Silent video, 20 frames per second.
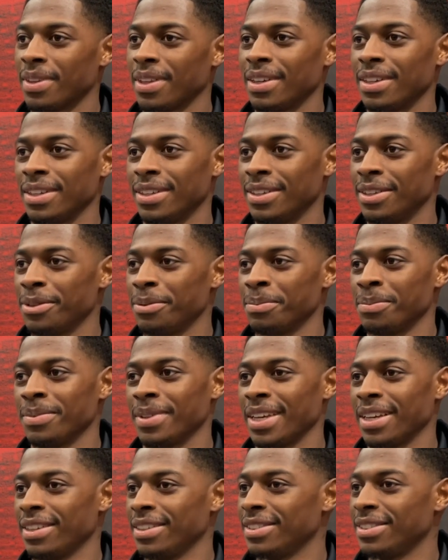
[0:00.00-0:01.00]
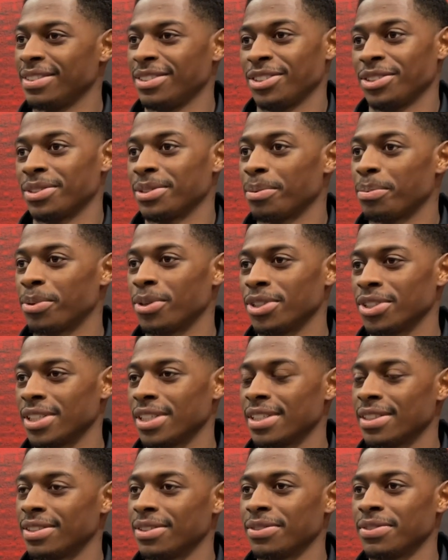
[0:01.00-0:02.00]
And yeah, just the
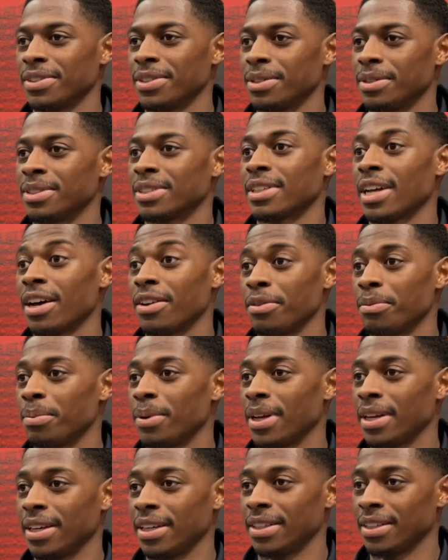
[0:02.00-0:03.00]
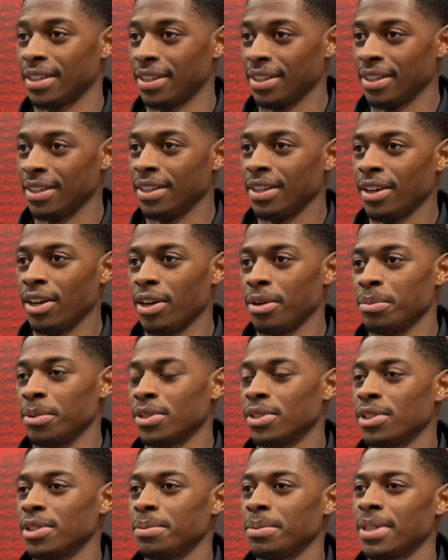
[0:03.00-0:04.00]
project, obviously the style of play, it
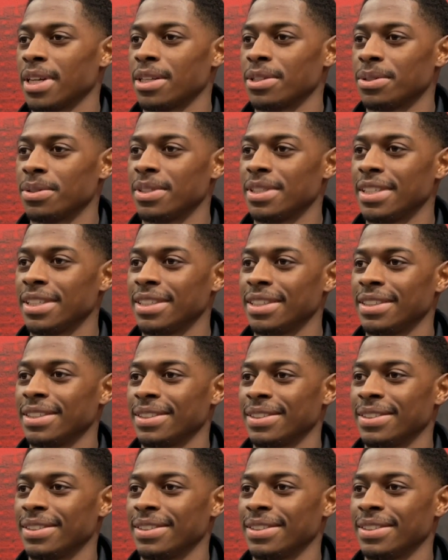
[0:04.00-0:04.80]
suits me down to a T.